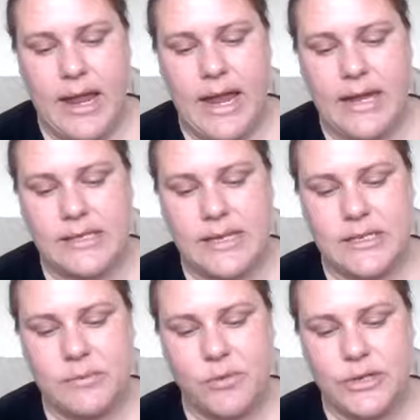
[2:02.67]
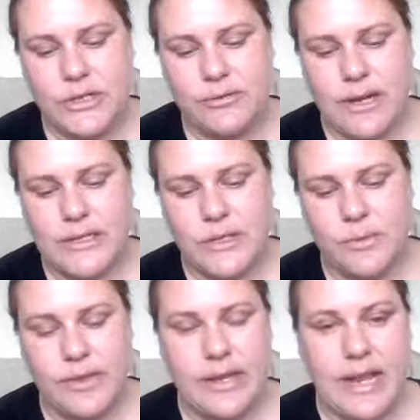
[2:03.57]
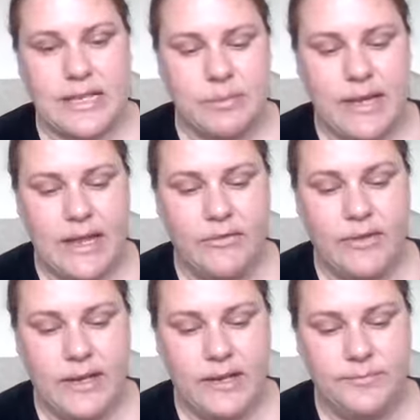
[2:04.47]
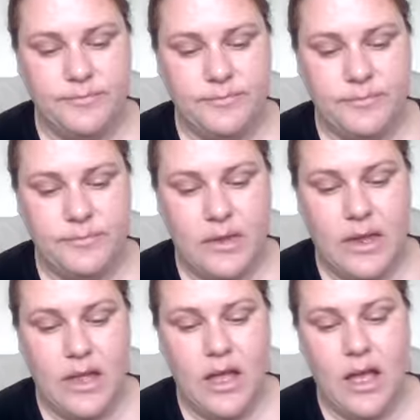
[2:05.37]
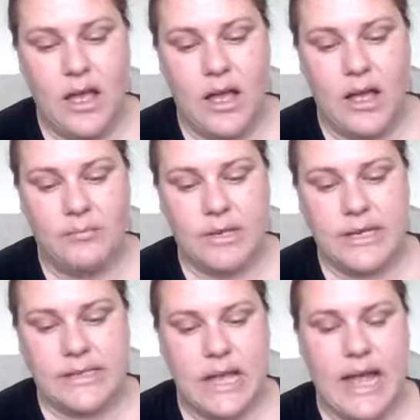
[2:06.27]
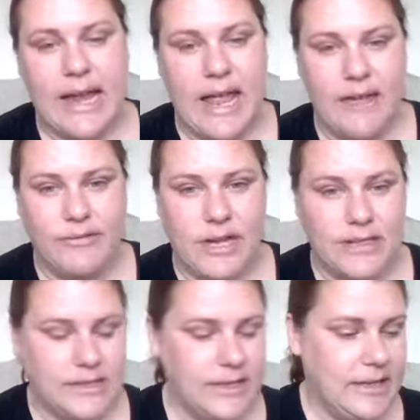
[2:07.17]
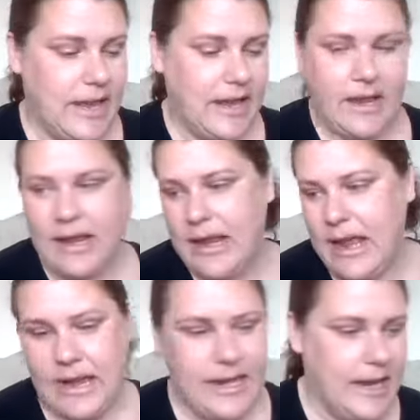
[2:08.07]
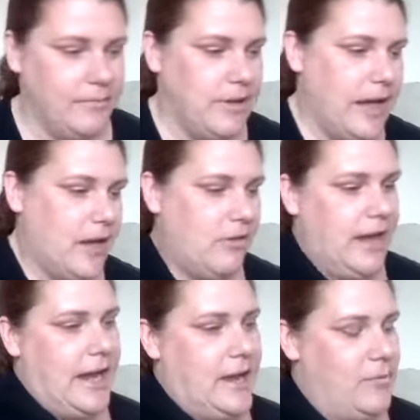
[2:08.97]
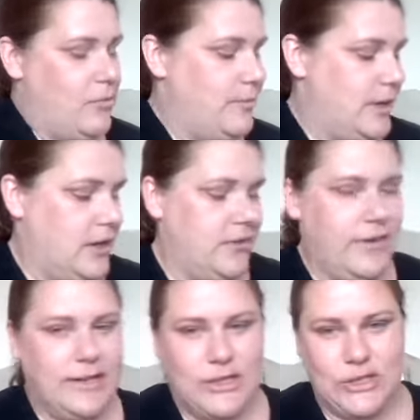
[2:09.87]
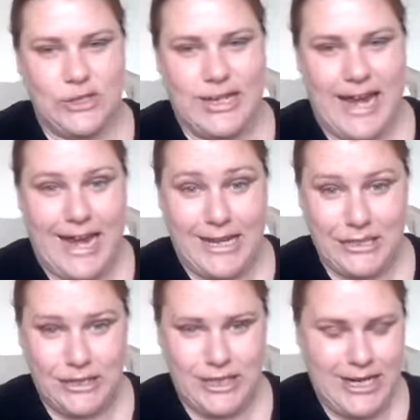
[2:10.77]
a tinted moisturizer with an SPF in it, because I have not done that, and I am now a woman of a certain age